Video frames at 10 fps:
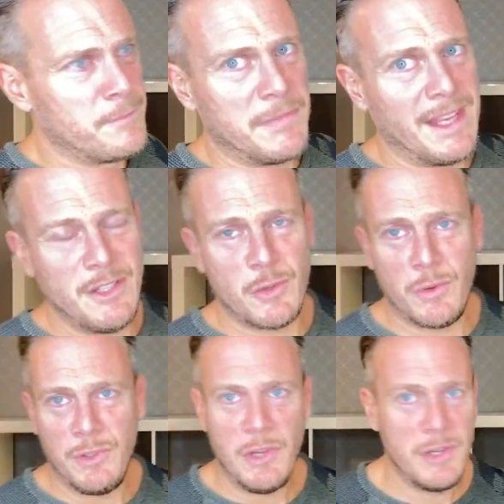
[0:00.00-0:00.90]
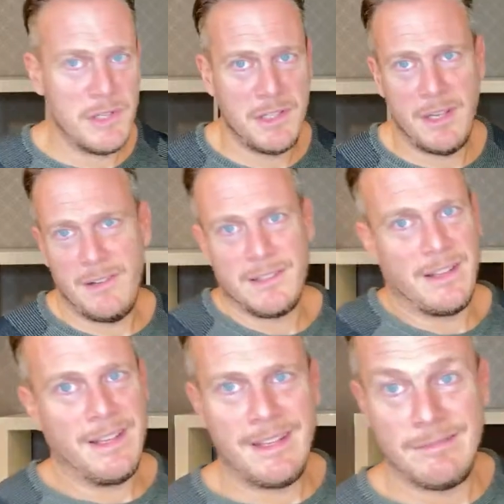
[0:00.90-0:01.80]
nature or nurture is
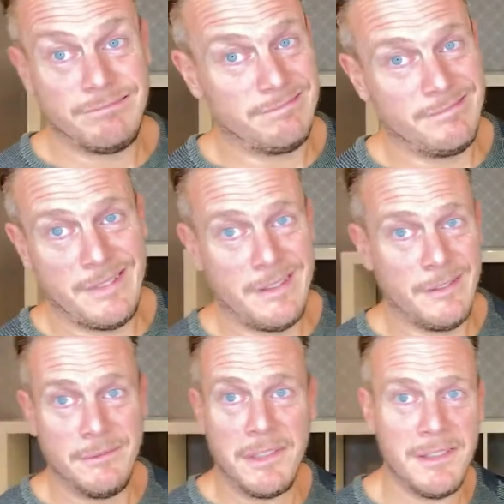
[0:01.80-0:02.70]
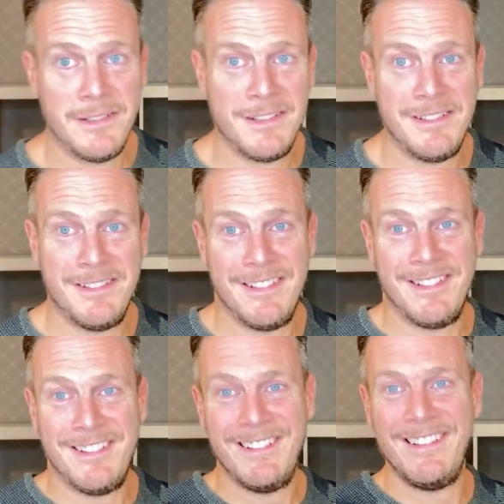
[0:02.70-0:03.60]
like, I don't know.
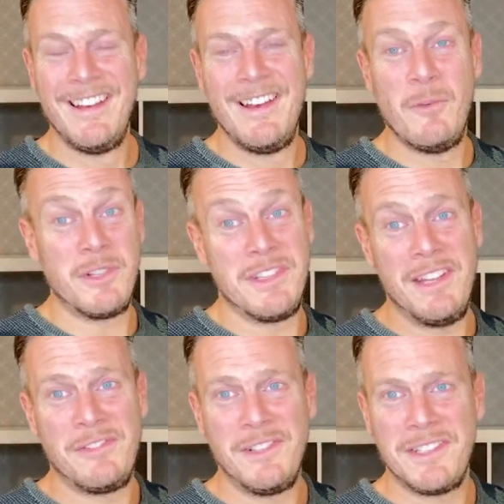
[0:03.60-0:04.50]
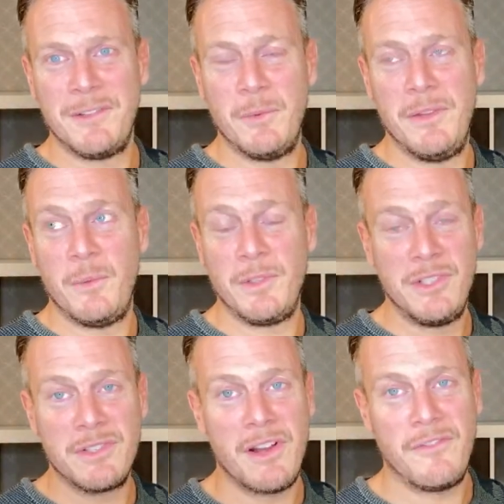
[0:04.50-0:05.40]
What's the difference? Once
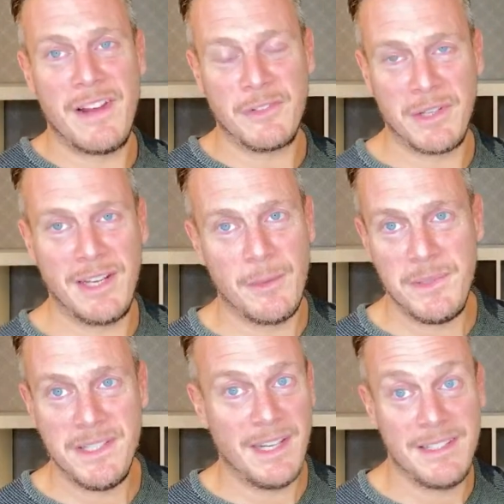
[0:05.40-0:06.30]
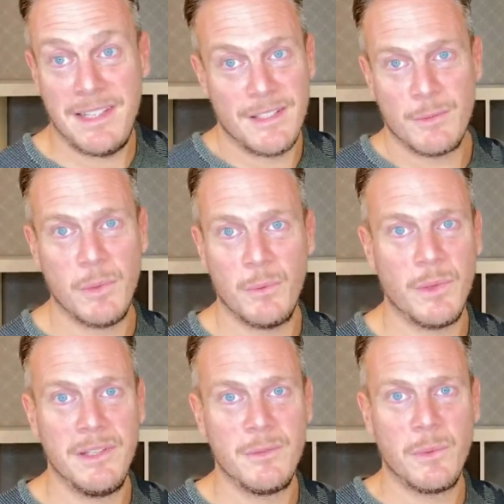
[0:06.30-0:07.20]
you start factoring in epigenetics,
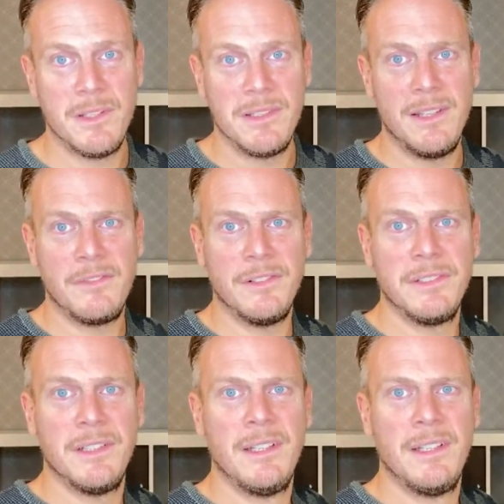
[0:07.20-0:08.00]
what is the difference?